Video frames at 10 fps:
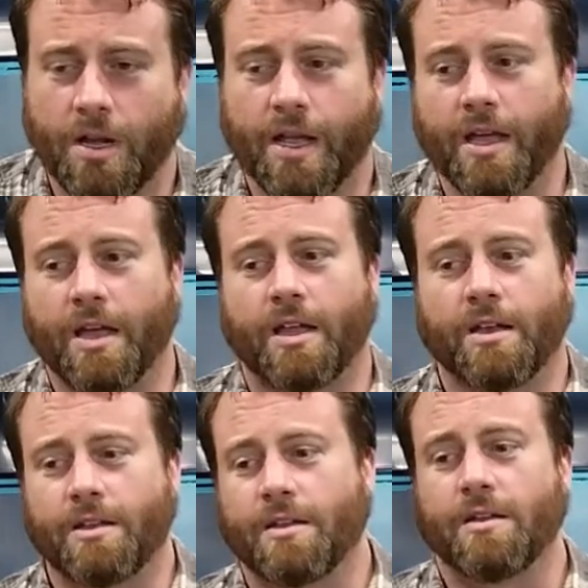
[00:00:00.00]

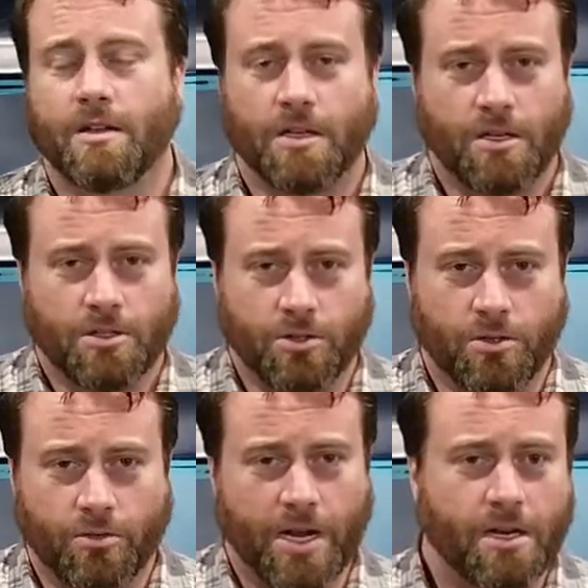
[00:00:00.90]
and do
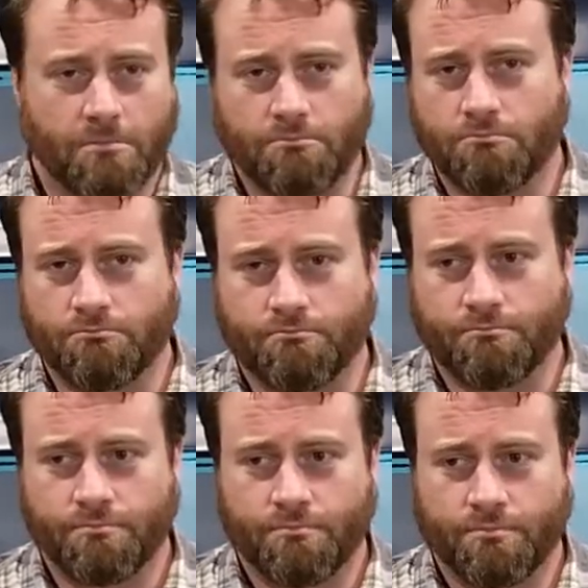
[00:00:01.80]
a
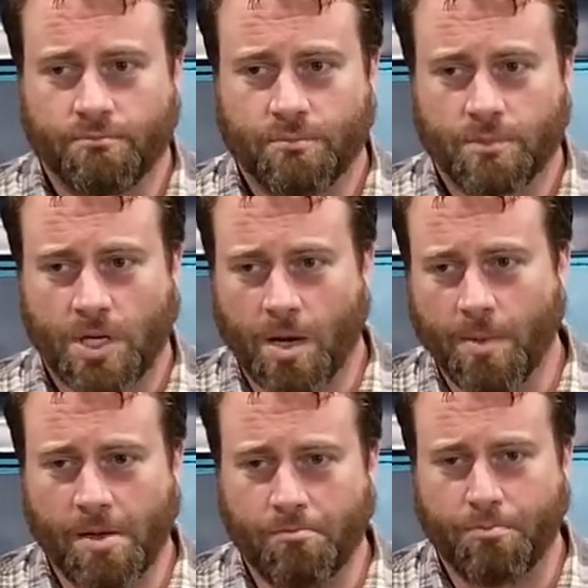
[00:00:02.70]
random
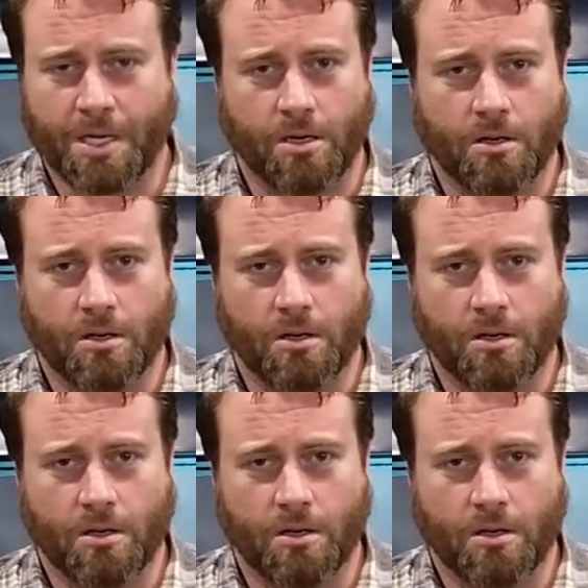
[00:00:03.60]
comment picker